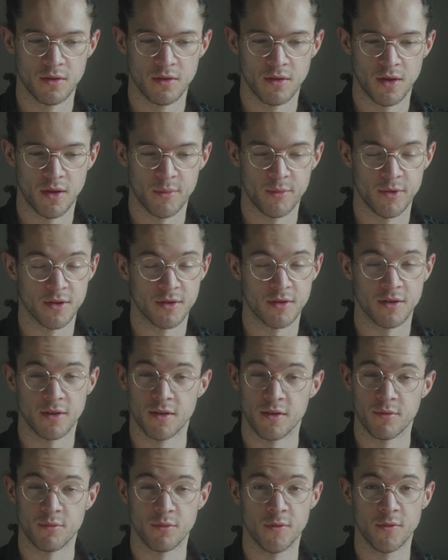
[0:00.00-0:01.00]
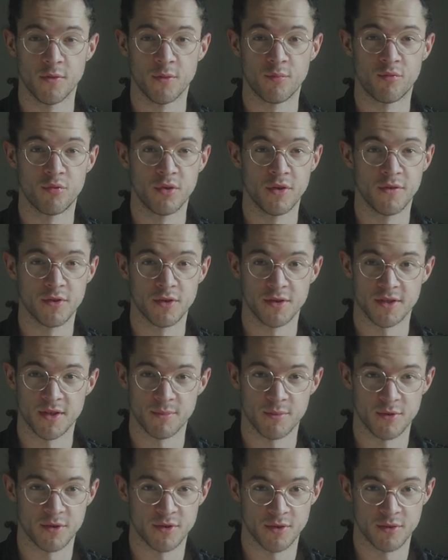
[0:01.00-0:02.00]
I mean, with the previous
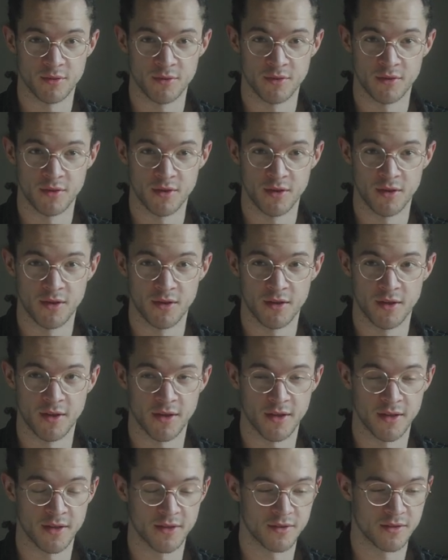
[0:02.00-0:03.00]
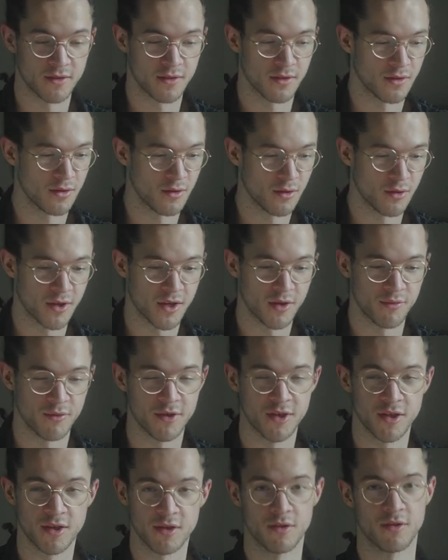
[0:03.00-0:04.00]
episode, I guess looking
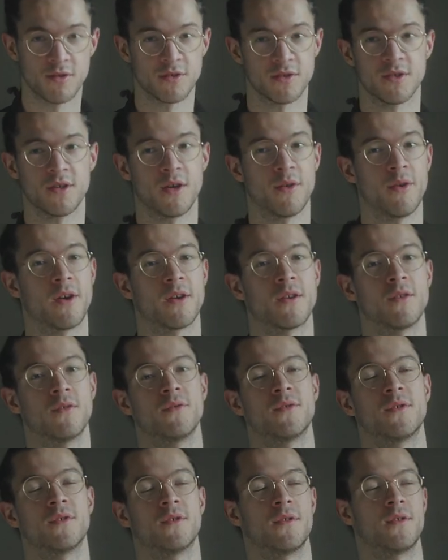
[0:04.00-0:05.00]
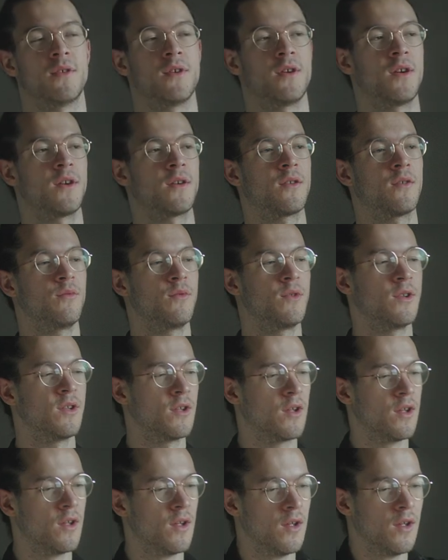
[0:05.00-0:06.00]
ridiculous now, I can't really,
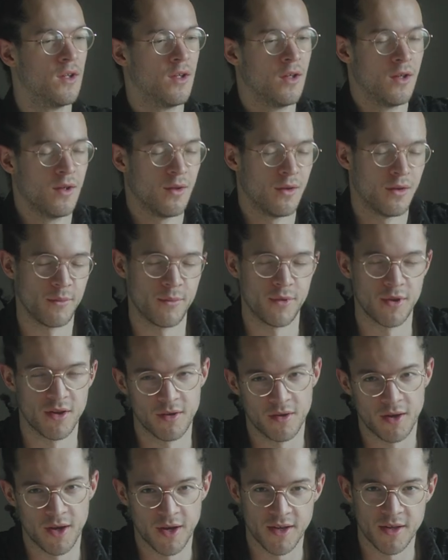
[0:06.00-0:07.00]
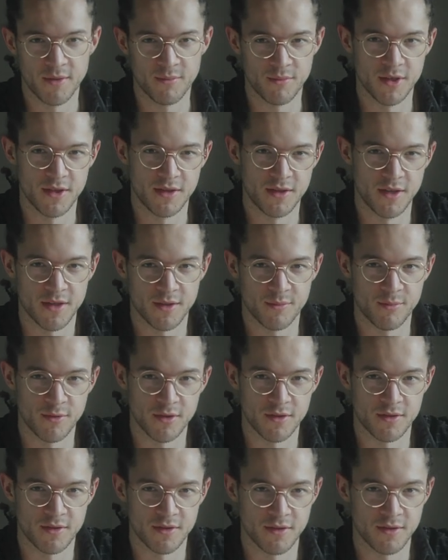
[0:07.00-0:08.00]
I can beat that,
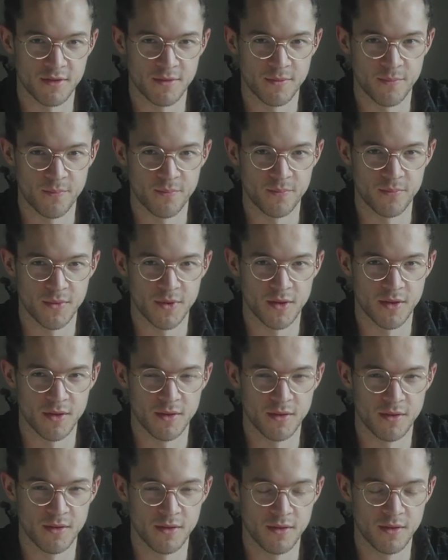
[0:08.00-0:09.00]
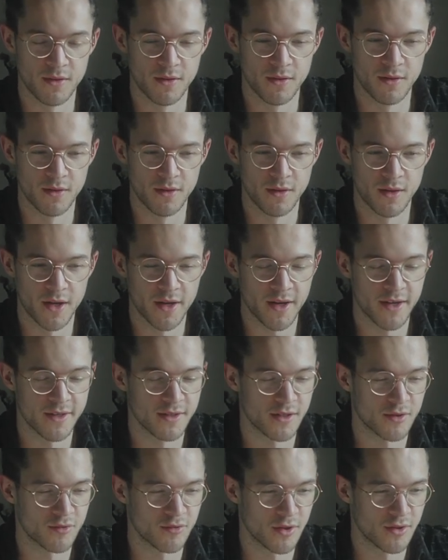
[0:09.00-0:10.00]
but I guess
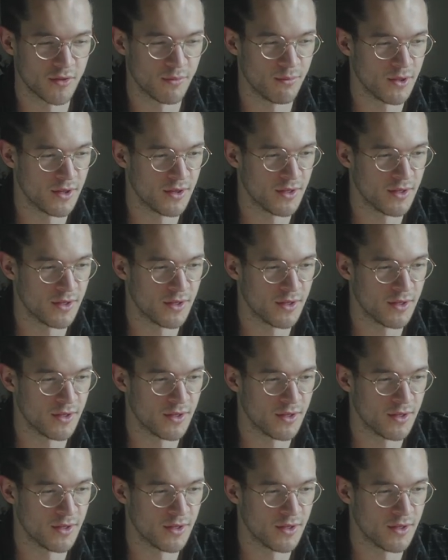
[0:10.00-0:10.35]
I'll try to beat